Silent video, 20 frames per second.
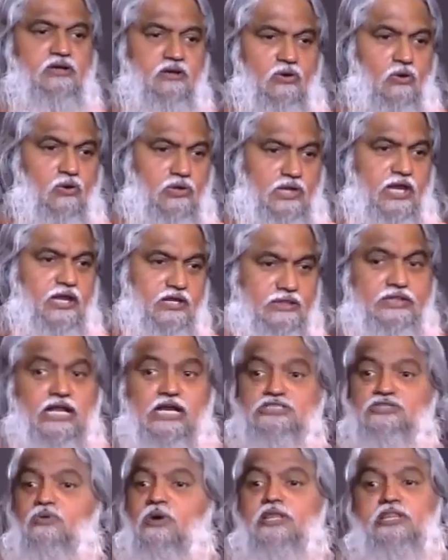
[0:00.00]
Okay,
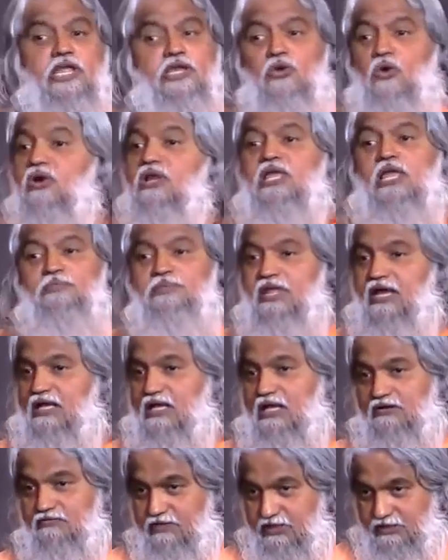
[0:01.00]
that's why they don't keep their
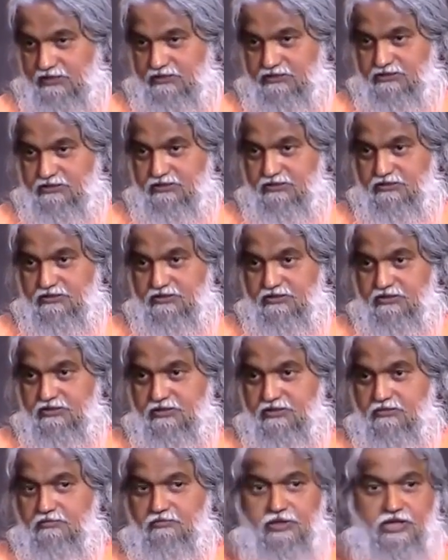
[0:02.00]
covenants,
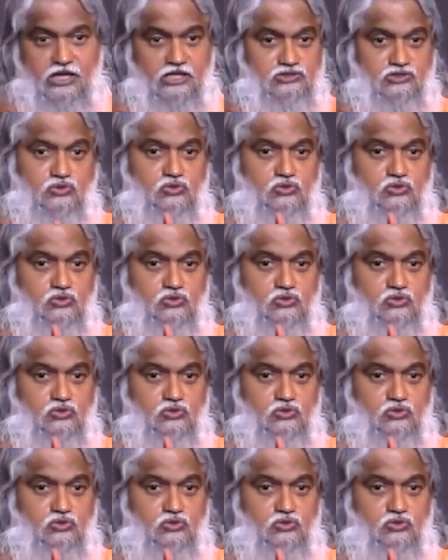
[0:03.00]
because